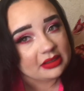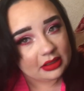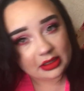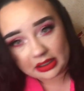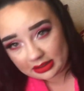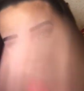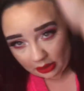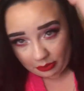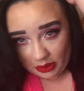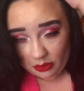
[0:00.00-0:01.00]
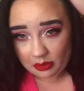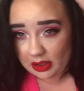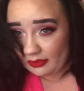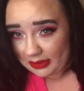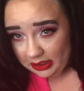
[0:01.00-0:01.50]
a link down below
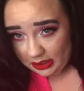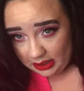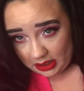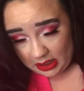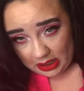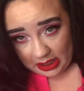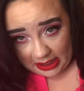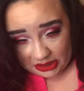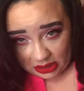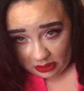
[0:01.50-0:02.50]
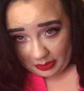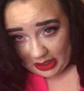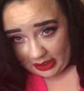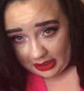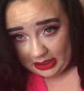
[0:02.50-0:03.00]
of the eyeshadow
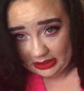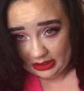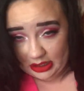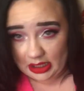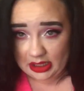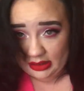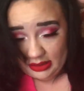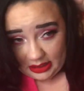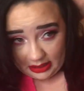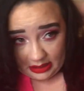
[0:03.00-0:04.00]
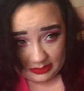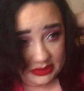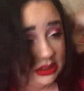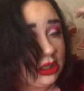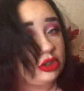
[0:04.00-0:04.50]
palette and the
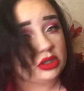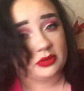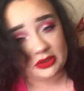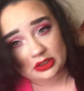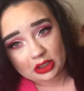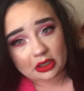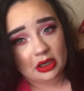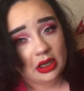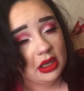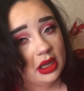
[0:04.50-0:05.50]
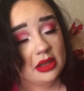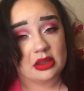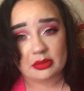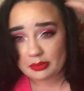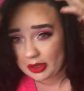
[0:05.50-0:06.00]
lipstick, Jeffree Star, and
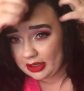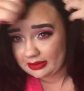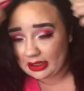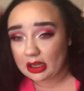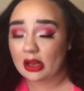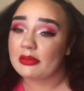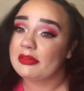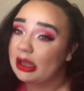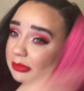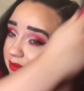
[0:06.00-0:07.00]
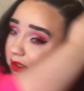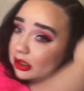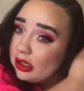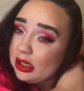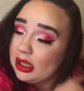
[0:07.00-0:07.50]
then the products I got off of Amazon.
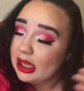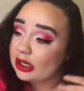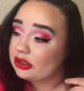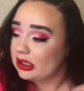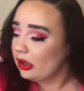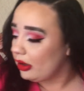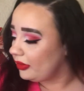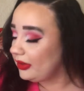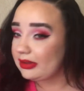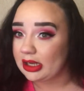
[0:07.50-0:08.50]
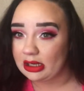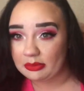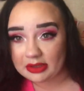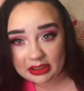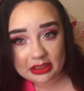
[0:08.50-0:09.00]
Actually, all these
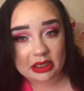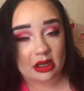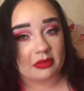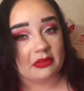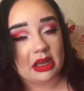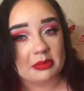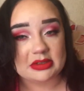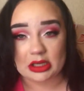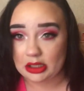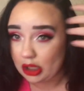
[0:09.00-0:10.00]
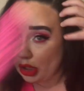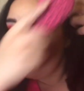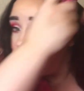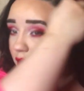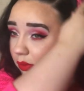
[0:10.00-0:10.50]
items I did get off of Amazon.
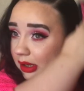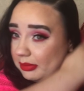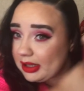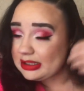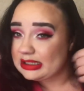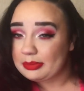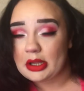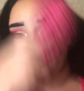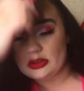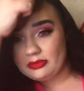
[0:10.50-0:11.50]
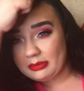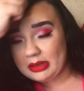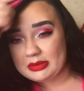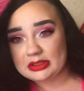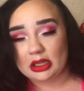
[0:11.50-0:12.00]
No, I'm not sponsored from
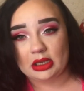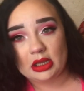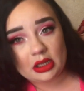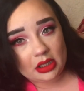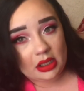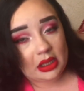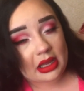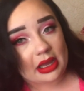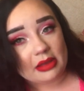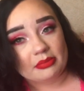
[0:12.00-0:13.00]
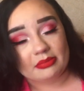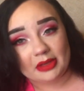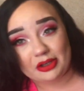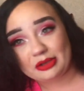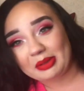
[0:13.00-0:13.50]
Amazon. I
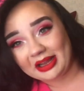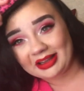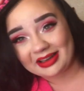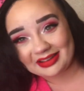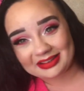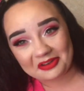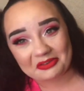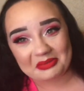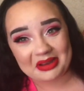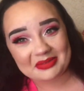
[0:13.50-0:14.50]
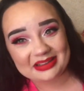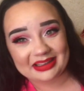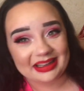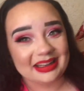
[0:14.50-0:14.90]
just buy a lot of stuff from Amazon.